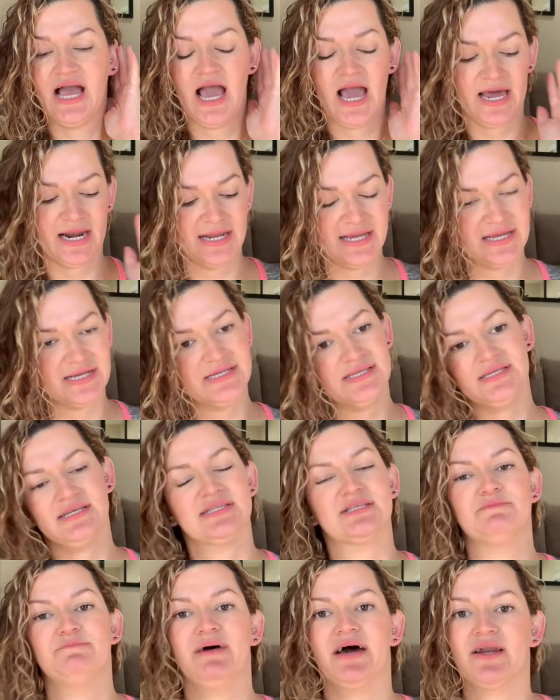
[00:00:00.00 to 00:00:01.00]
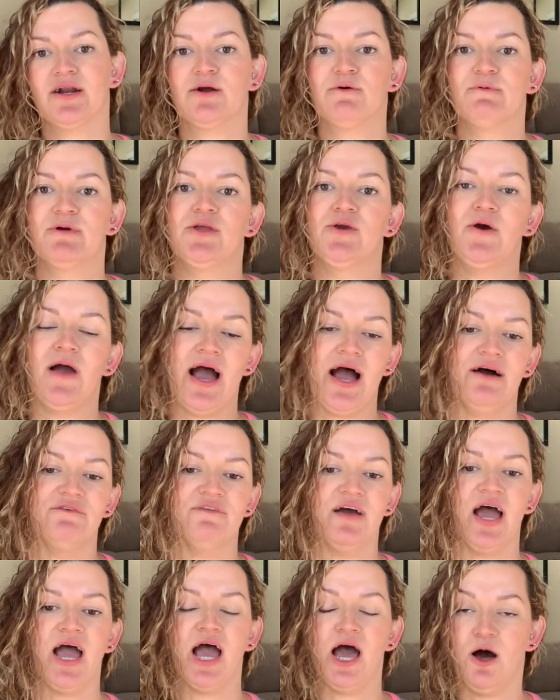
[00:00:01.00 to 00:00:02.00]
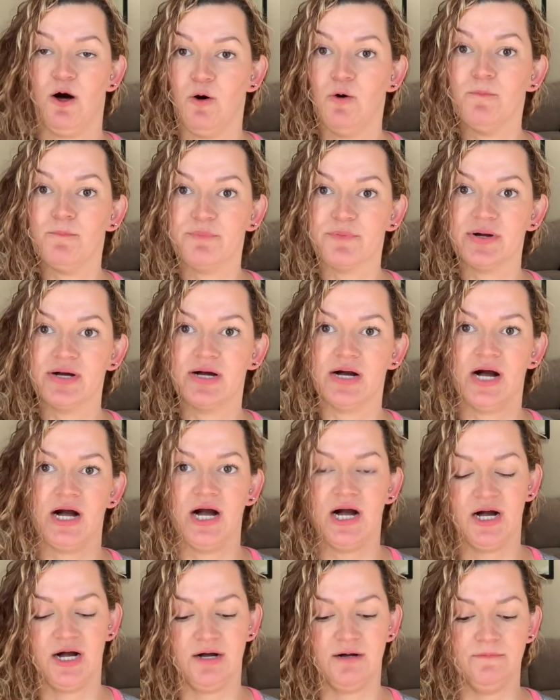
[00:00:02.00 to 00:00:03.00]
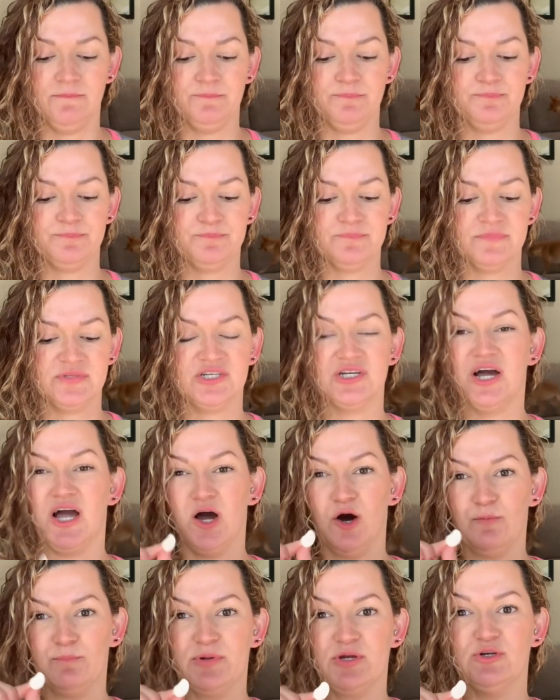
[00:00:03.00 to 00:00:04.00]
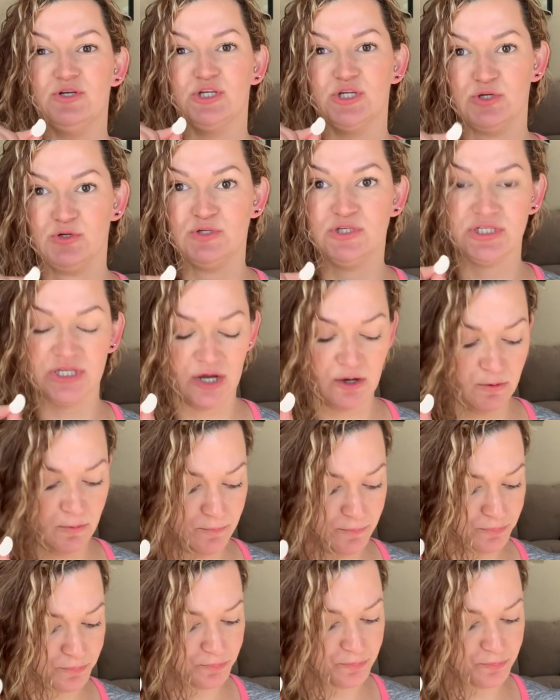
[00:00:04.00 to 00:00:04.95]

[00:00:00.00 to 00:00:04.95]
And I guess it's better when you have help to help you do so,